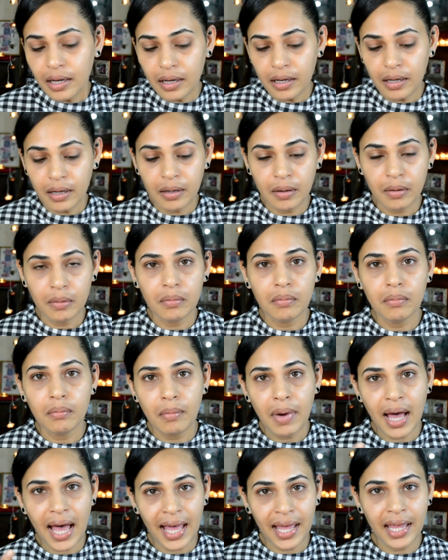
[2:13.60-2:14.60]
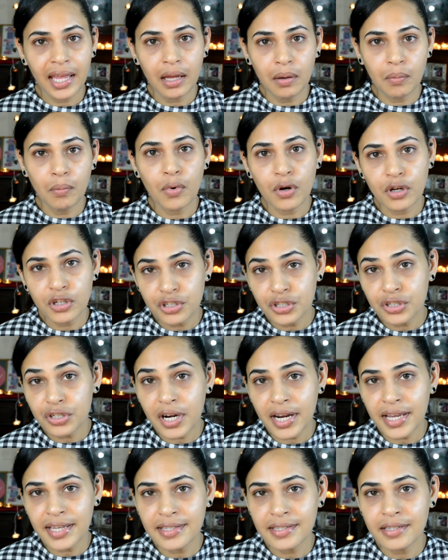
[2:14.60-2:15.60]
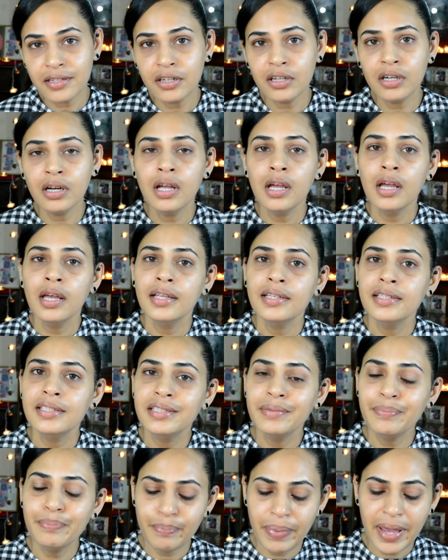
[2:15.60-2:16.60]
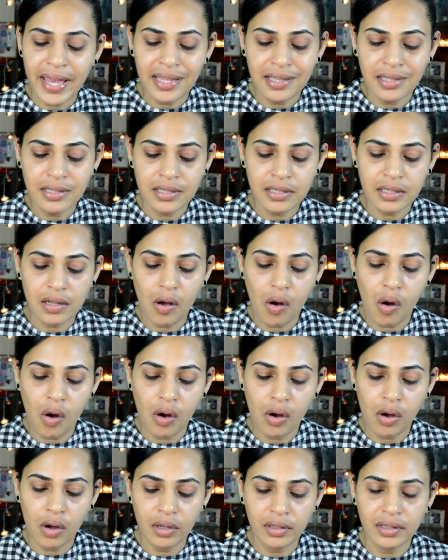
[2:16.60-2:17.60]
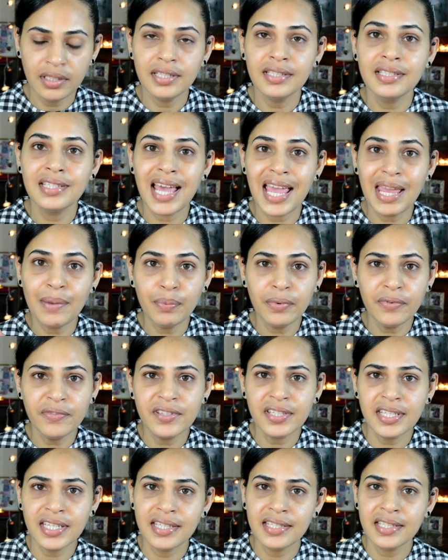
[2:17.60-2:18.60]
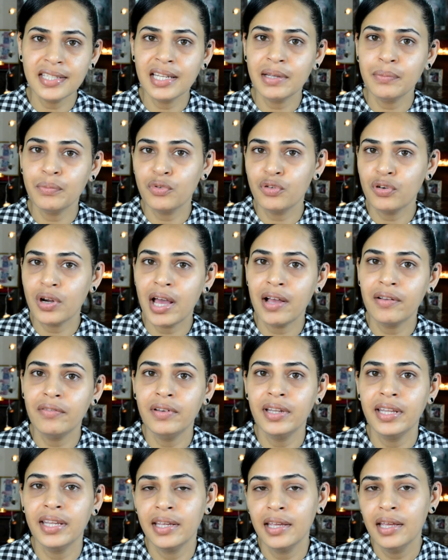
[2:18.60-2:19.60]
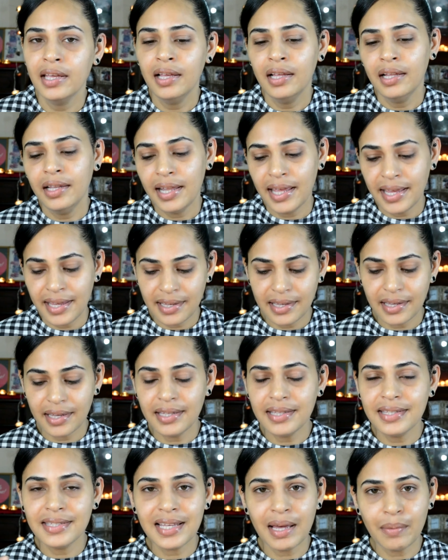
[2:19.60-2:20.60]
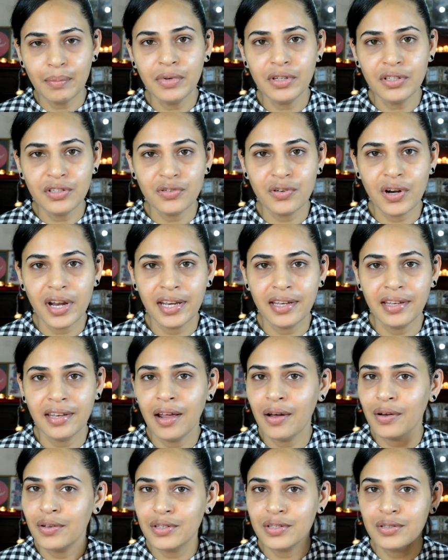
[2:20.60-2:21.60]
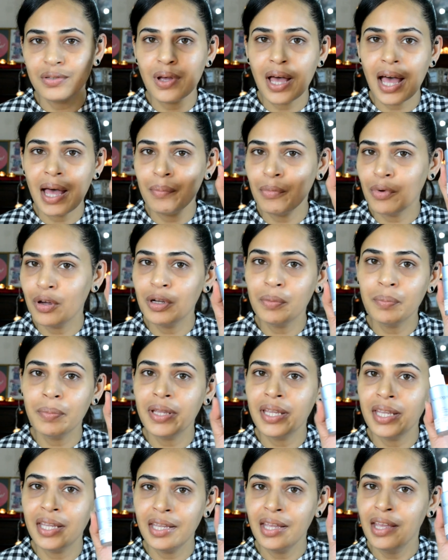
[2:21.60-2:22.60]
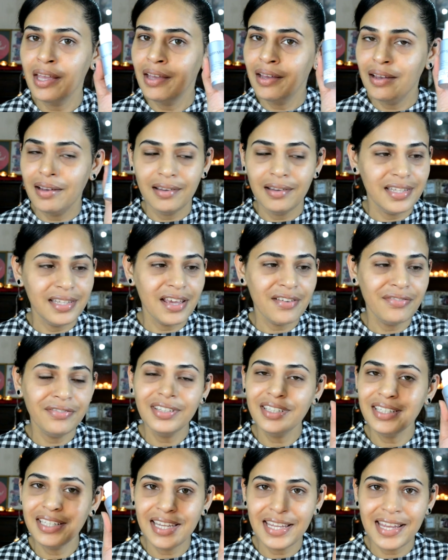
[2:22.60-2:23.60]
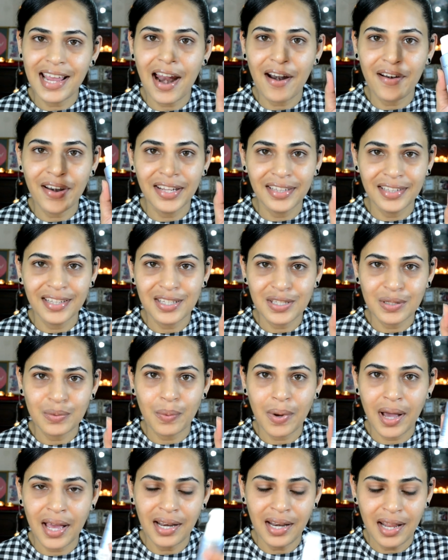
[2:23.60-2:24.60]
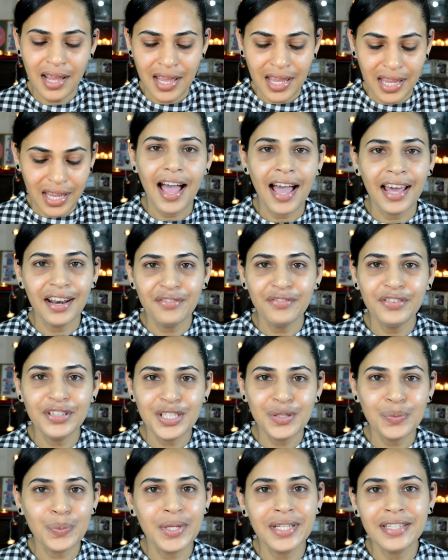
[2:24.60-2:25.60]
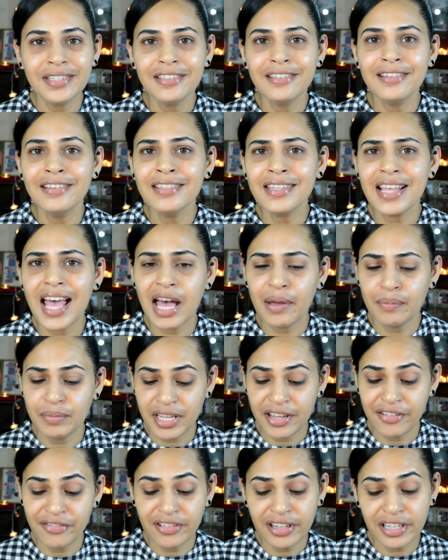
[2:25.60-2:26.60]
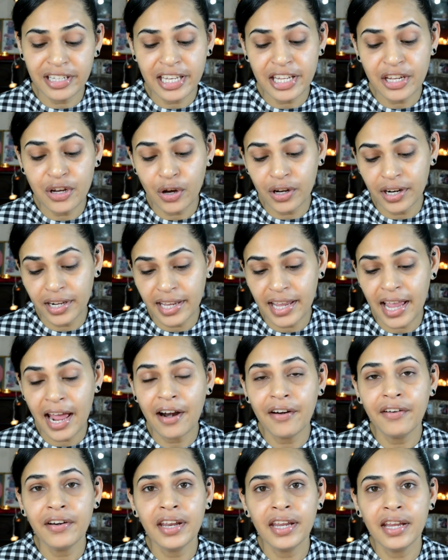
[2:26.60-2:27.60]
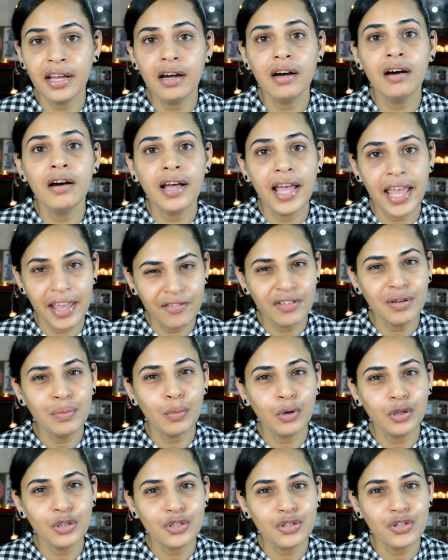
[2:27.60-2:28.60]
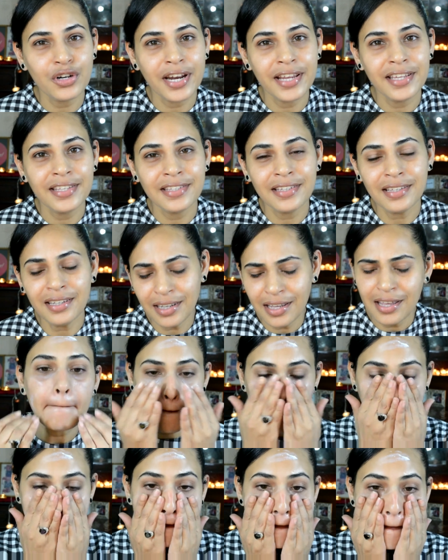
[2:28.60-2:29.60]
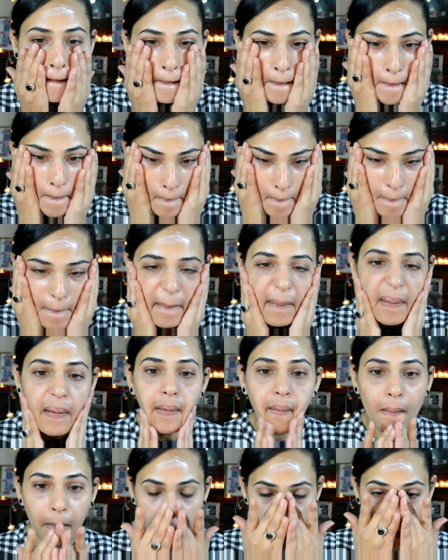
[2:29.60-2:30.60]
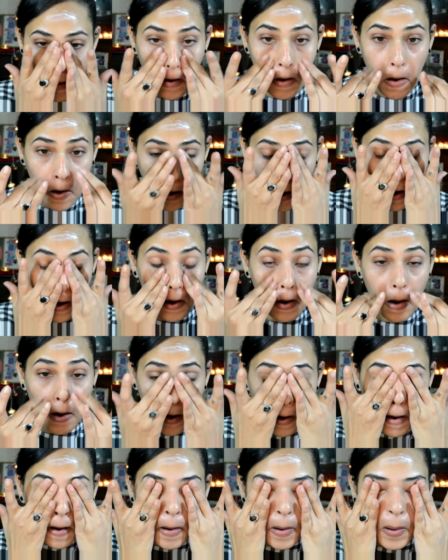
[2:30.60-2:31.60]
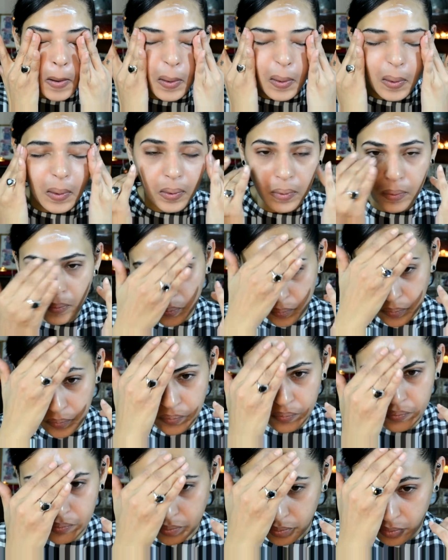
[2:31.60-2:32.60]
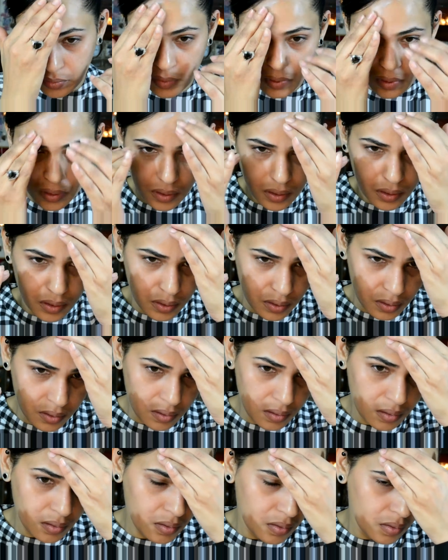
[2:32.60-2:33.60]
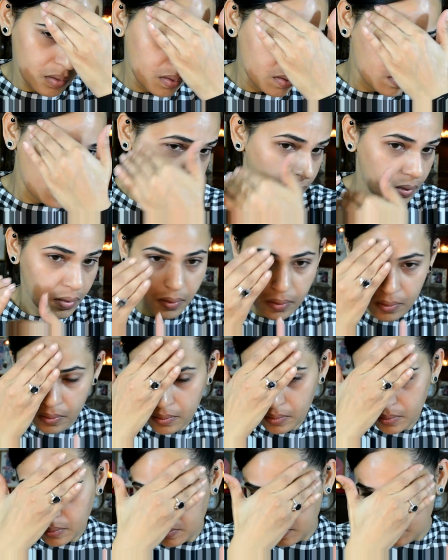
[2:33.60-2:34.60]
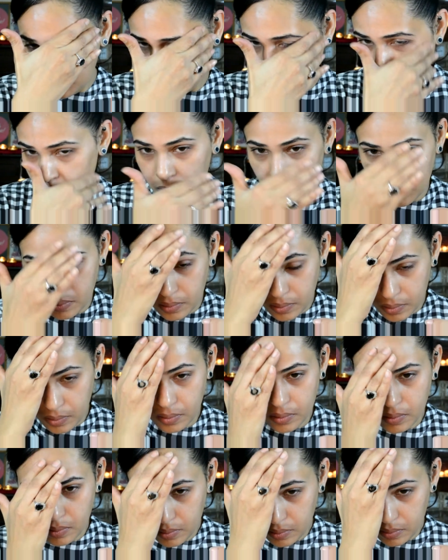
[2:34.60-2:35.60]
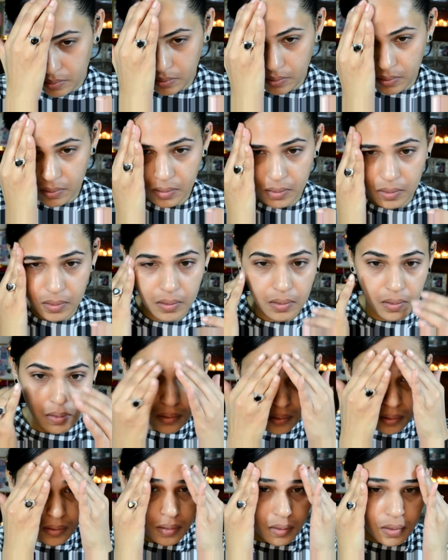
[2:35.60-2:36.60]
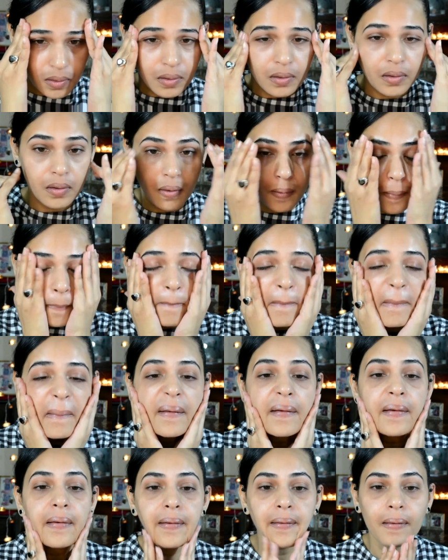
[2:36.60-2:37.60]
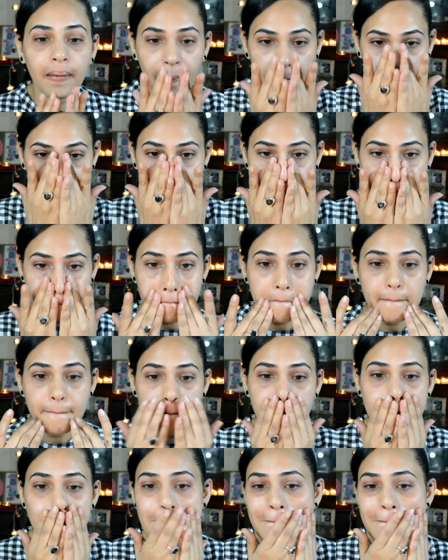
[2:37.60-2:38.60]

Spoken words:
my moisturizer depends on the type of season I'm traveling. Like, it's summers right now, so I'm gonna be definitely carrying this one. And if it's winters, I'm definitely gonna carry a heavy moisturizer. So I'm just gonna take this one, a little bit is too much. I'm just gonna apply it on these areas of my